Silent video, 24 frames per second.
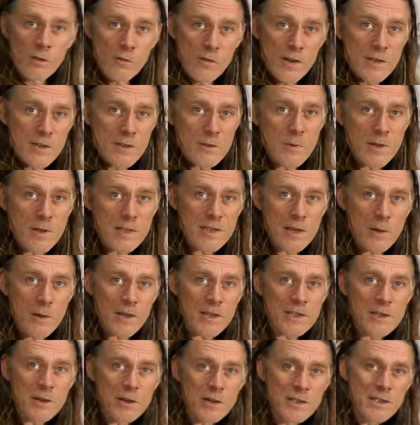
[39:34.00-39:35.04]
reasons we're so
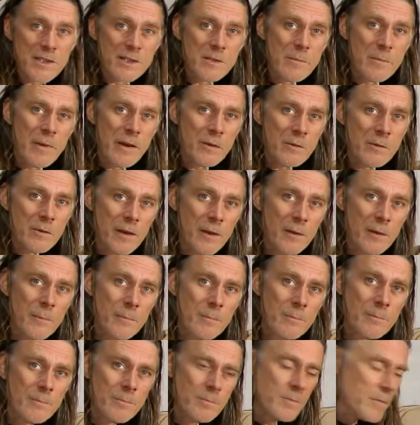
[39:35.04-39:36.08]
excited about
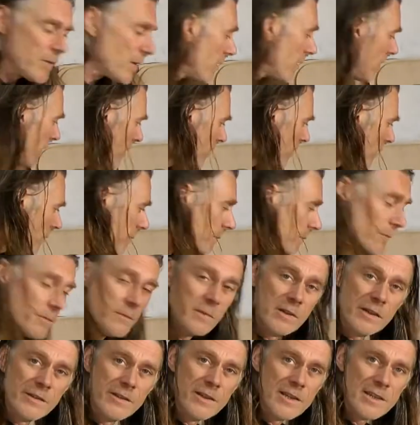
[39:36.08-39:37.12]

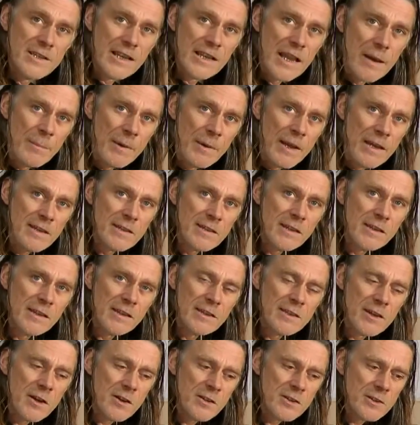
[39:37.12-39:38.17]
these laminated
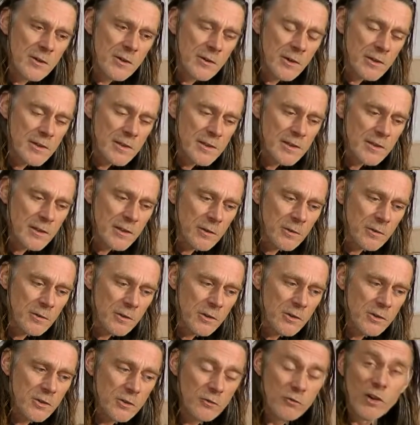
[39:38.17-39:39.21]
guitar sides. So you
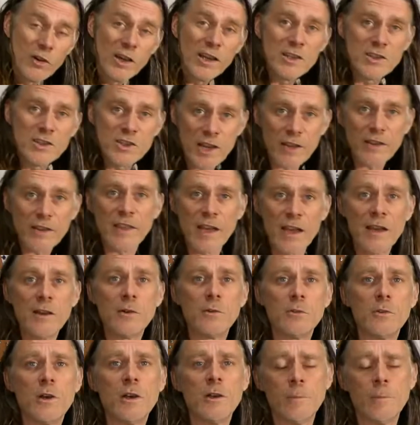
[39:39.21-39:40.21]
should really check that out.